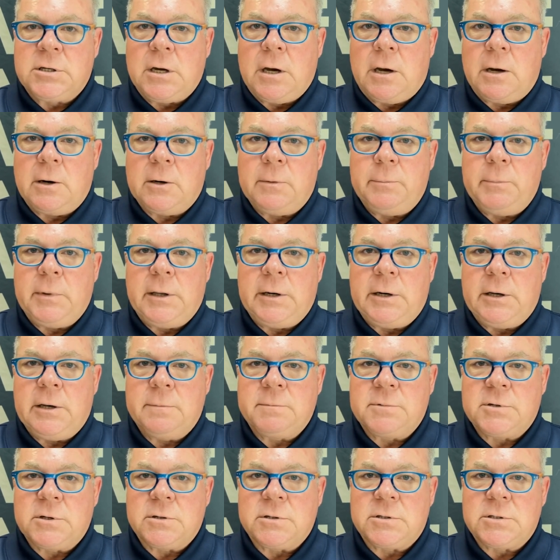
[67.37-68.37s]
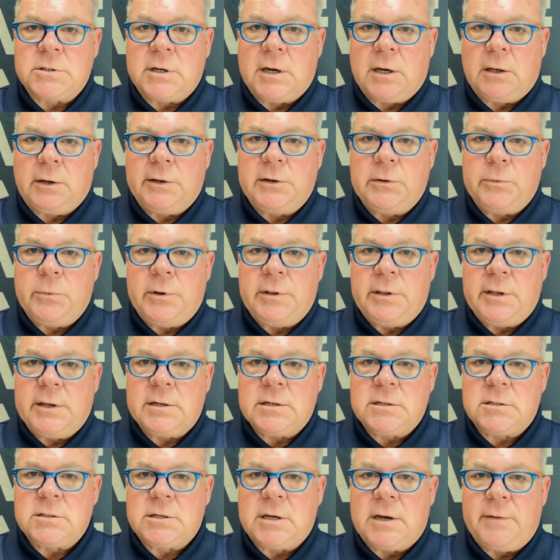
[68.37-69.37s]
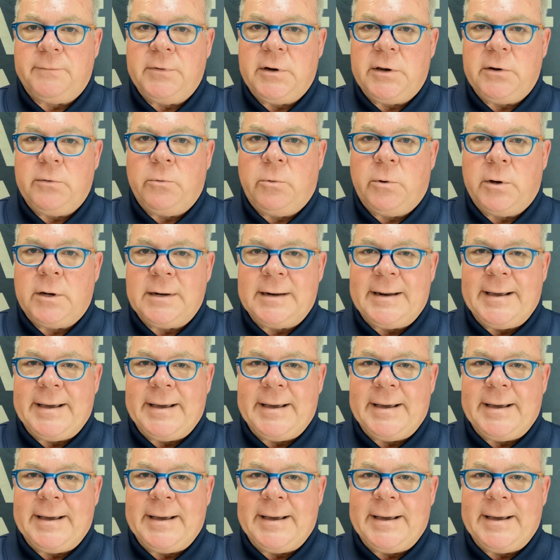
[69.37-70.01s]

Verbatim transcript: condominiums are selling within 71